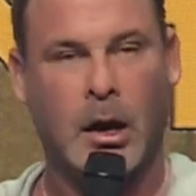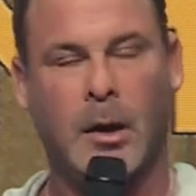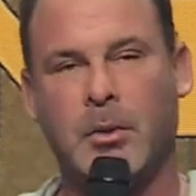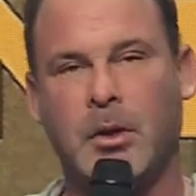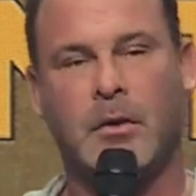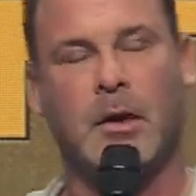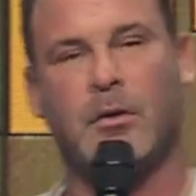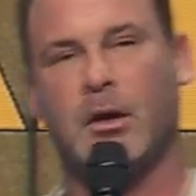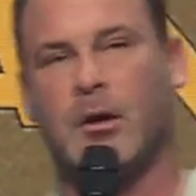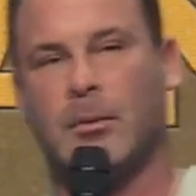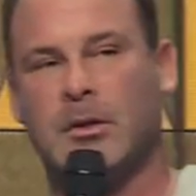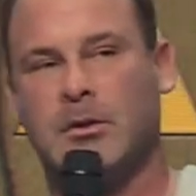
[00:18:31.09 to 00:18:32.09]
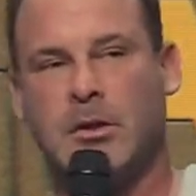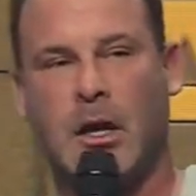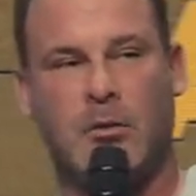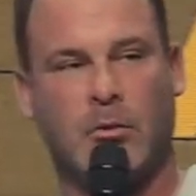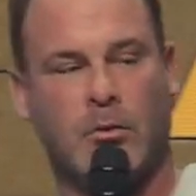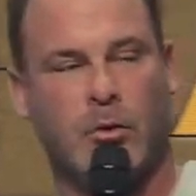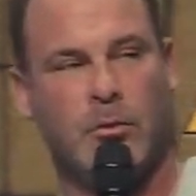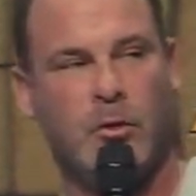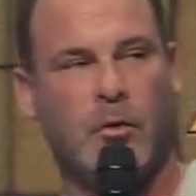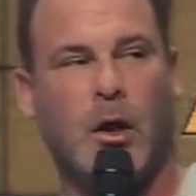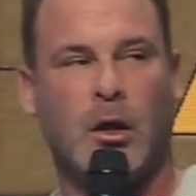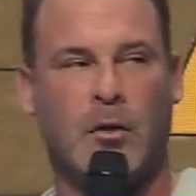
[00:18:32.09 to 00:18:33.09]
I believe everything in me, Satan would
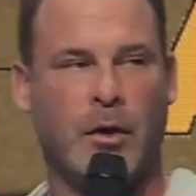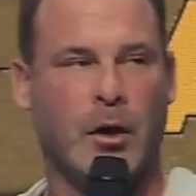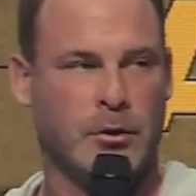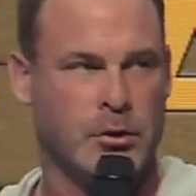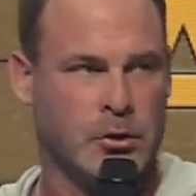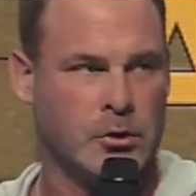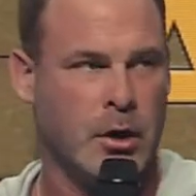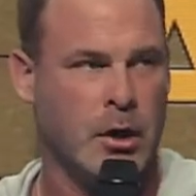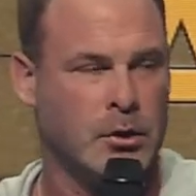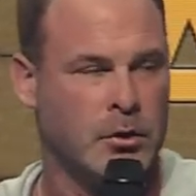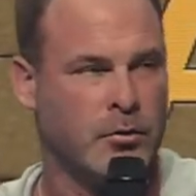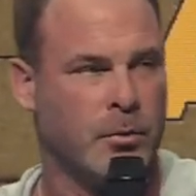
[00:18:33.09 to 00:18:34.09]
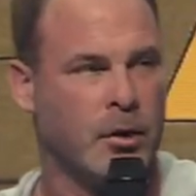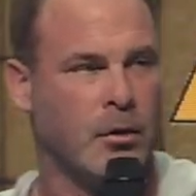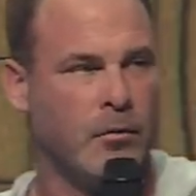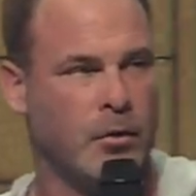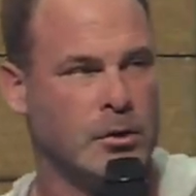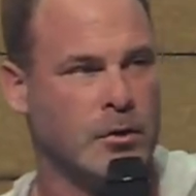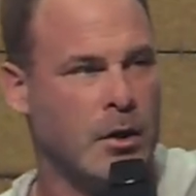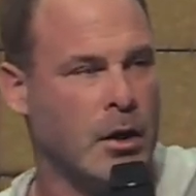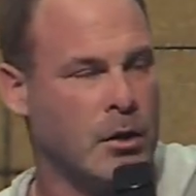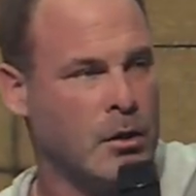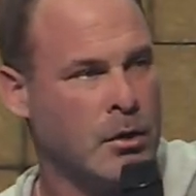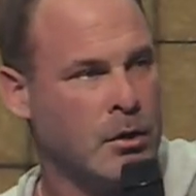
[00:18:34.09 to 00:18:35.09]
move all of hell to distract you from hearing the voice of
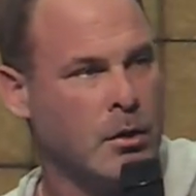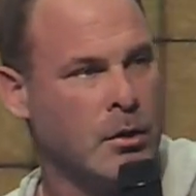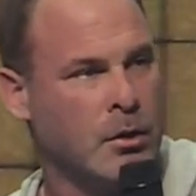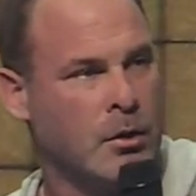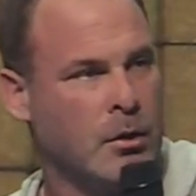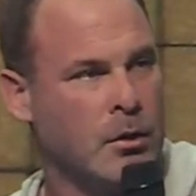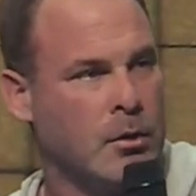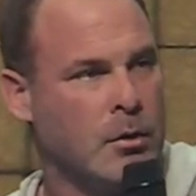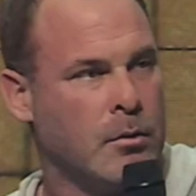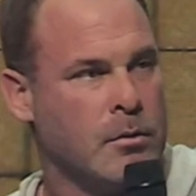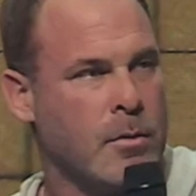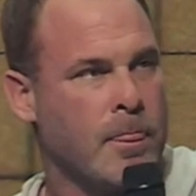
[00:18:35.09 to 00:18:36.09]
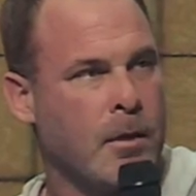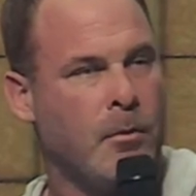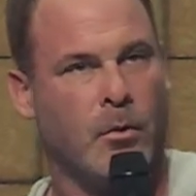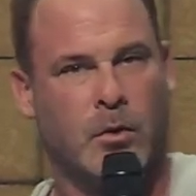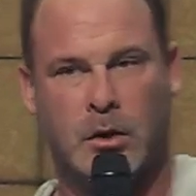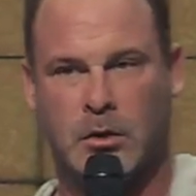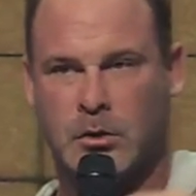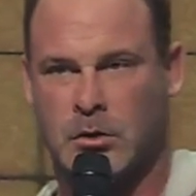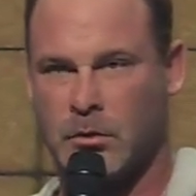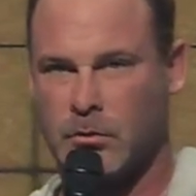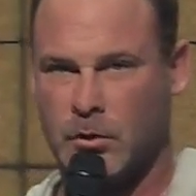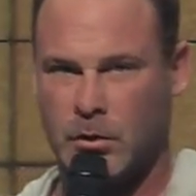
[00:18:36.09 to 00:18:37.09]
God. We're going to do
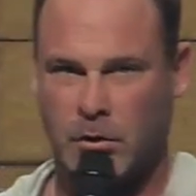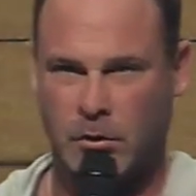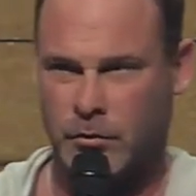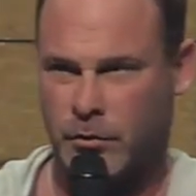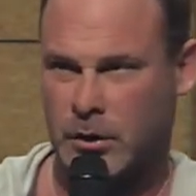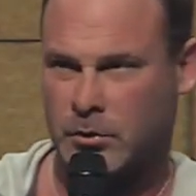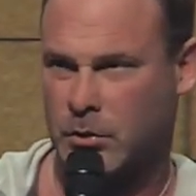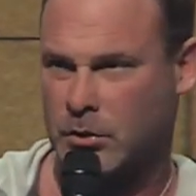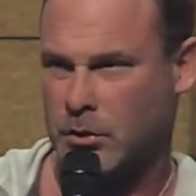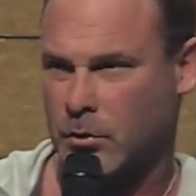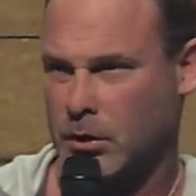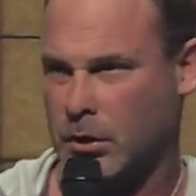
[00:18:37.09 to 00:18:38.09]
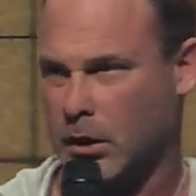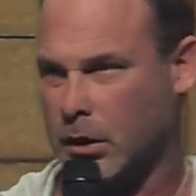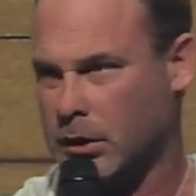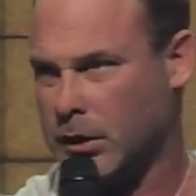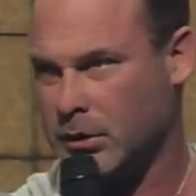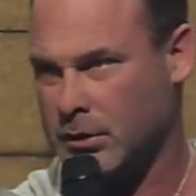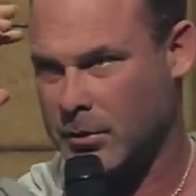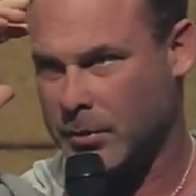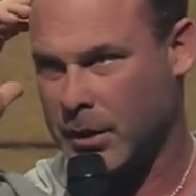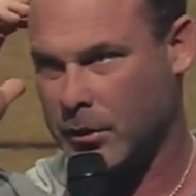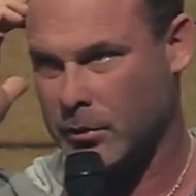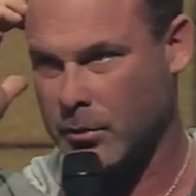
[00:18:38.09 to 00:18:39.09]
something real fast. Where's our days in the
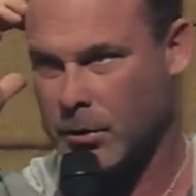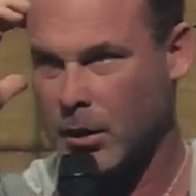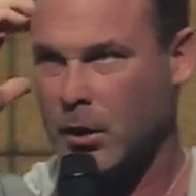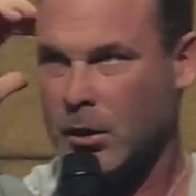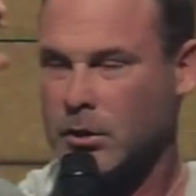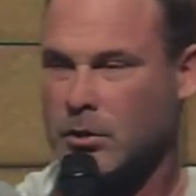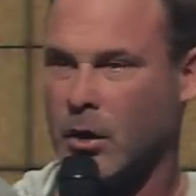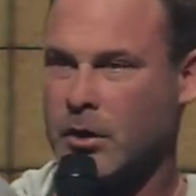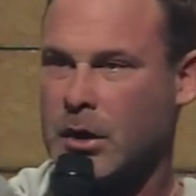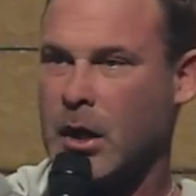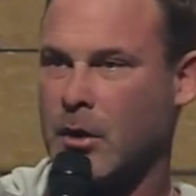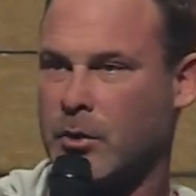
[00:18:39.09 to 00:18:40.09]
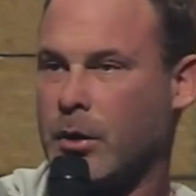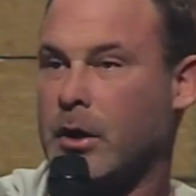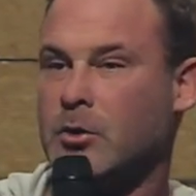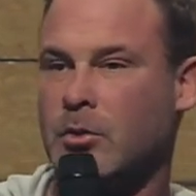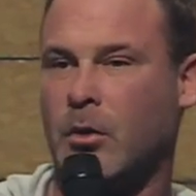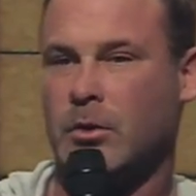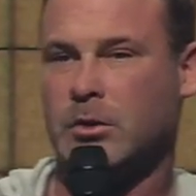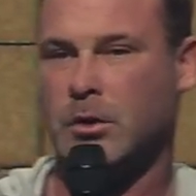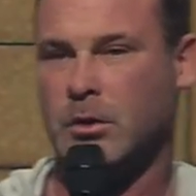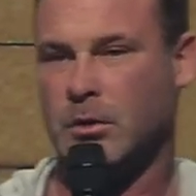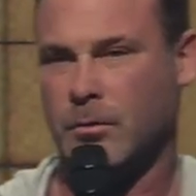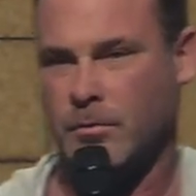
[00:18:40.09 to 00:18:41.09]
back of the room? So, on the count of three, here's what I want you
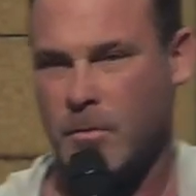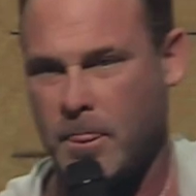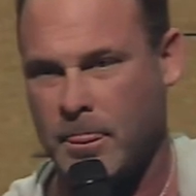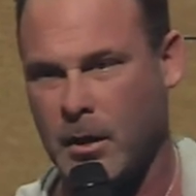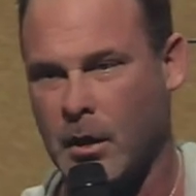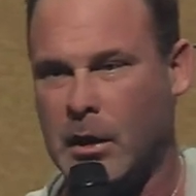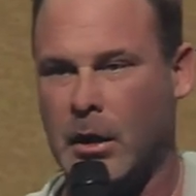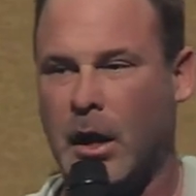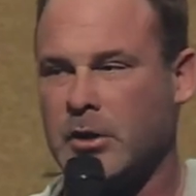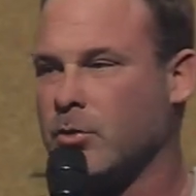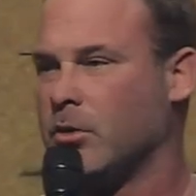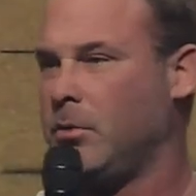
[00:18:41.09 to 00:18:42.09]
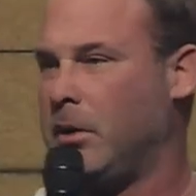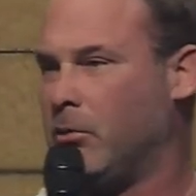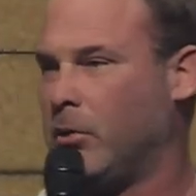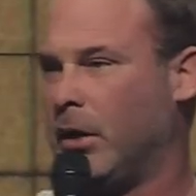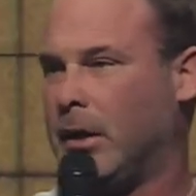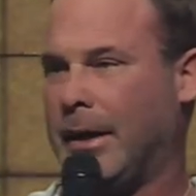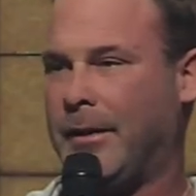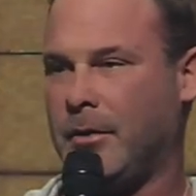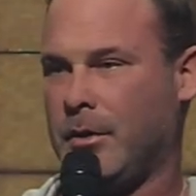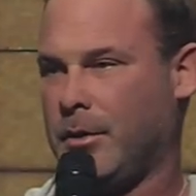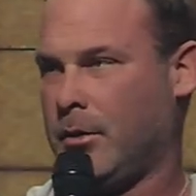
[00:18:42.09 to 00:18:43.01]
to do. I just want you to be really loud.